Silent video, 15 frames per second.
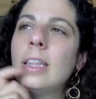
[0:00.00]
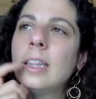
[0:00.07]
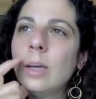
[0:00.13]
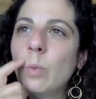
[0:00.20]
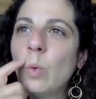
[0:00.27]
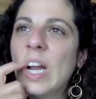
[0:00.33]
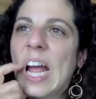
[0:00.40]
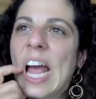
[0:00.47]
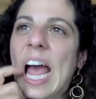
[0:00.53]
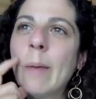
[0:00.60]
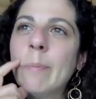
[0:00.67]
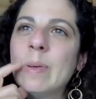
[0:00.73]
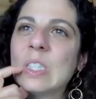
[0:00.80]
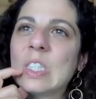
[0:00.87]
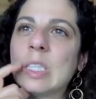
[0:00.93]
what
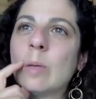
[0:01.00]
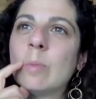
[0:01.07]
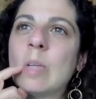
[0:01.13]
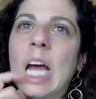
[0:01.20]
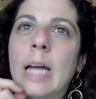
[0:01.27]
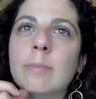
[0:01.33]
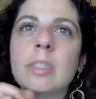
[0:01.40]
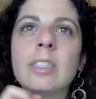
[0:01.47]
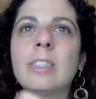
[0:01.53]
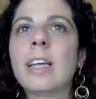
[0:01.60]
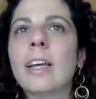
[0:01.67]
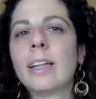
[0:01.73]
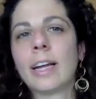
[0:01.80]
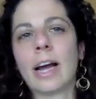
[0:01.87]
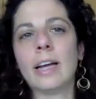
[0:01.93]
happens sometimes is
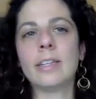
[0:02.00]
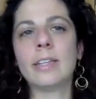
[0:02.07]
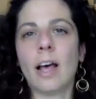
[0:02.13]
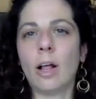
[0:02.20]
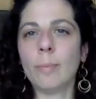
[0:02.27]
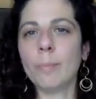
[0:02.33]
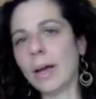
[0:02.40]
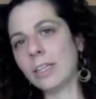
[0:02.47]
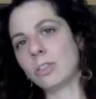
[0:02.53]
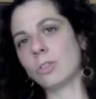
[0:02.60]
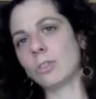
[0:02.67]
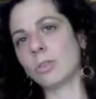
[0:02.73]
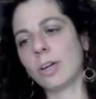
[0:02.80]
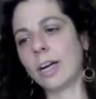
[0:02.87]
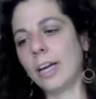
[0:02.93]
that like I tell my
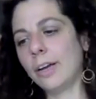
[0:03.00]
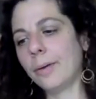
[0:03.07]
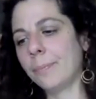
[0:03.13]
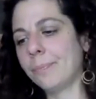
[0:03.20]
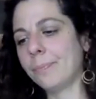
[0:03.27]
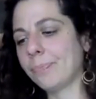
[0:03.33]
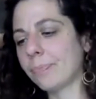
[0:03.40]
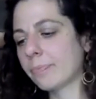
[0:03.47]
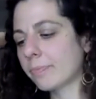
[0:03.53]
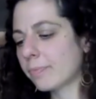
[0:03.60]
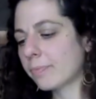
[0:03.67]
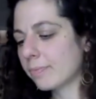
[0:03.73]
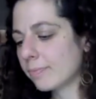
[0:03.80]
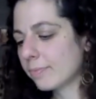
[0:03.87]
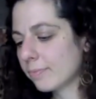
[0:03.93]
story
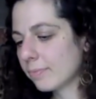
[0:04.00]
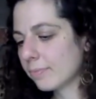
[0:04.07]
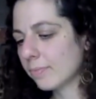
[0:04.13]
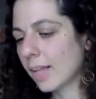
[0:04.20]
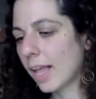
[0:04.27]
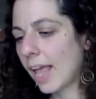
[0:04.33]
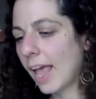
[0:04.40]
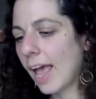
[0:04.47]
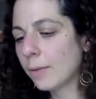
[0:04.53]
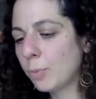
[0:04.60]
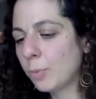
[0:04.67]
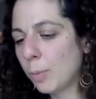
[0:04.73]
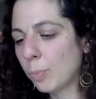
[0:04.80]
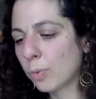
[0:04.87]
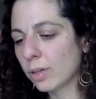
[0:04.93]
and
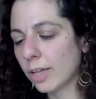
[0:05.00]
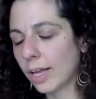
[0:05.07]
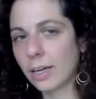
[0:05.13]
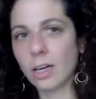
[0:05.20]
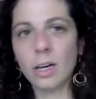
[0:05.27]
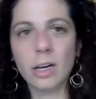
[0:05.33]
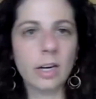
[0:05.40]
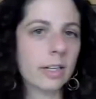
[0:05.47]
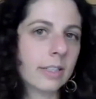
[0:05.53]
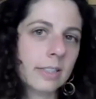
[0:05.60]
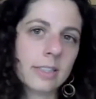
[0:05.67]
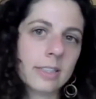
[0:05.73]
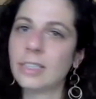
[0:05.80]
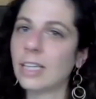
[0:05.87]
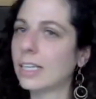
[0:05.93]
people are like, oh,
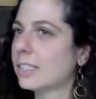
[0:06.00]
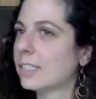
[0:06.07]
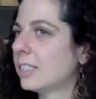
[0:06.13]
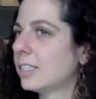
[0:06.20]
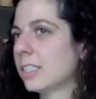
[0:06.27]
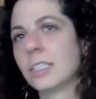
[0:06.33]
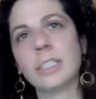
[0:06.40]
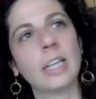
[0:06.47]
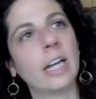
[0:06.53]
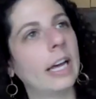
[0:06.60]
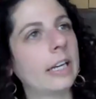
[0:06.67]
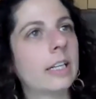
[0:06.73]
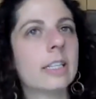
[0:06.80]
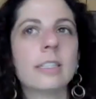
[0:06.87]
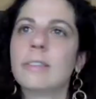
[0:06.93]
that's just
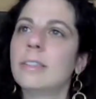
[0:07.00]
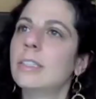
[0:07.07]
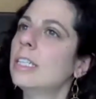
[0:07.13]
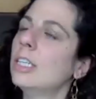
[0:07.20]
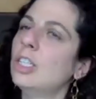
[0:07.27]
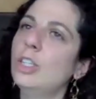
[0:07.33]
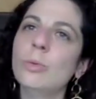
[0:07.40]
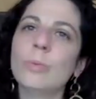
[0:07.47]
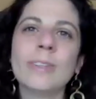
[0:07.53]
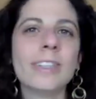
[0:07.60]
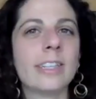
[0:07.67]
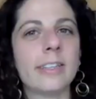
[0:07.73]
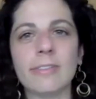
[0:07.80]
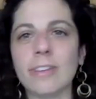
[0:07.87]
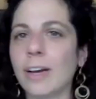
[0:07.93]
like, you
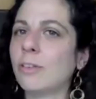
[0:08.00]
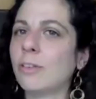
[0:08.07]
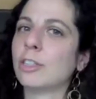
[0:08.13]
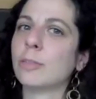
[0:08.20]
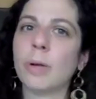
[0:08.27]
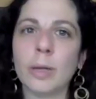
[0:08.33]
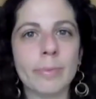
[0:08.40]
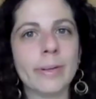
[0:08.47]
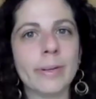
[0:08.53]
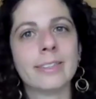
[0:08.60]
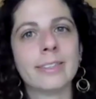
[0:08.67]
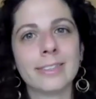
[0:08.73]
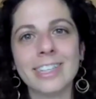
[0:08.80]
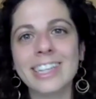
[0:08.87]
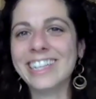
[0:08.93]
really found your
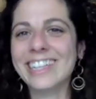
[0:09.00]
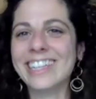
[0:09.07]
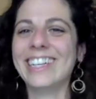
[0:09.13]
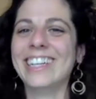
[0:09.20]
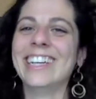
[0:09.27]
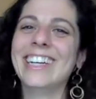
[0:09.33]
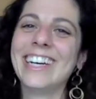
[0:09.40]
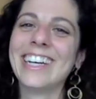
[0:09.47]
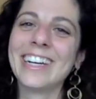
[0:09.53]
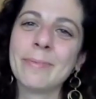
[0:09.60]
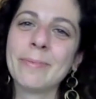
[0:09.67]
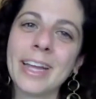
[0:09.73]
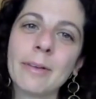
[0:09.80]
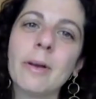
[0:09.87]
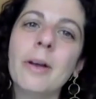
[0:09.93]
purpose. And I'm
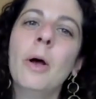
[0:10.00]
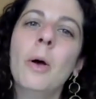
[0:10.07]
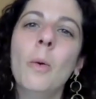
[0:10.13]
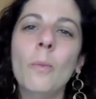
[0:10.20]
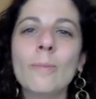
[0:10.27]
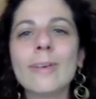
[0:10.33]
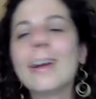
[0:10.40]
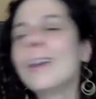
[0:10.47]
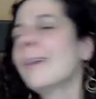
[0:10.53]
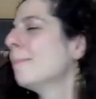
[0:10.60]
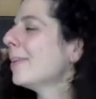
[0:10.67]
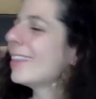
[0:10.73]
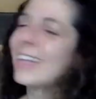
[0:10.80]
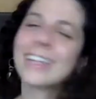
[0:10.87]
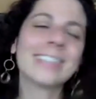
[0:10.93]
like,
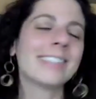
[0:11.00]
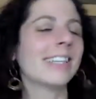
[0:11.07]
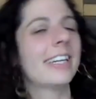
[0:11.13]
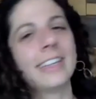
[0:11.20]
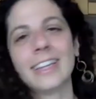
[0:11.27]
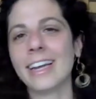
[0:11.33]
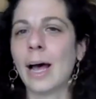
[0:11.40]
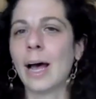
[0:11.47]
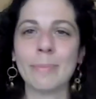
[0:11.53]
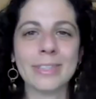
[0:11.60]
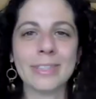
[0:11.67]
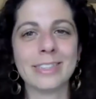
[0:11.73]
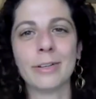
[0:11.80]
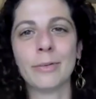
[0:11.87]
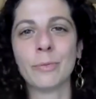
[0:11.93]
but that's like the
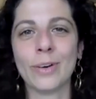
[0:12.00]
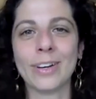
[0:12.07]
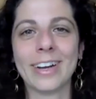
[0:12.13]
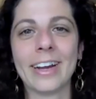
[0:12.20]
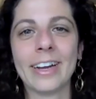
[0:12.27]
opposite of what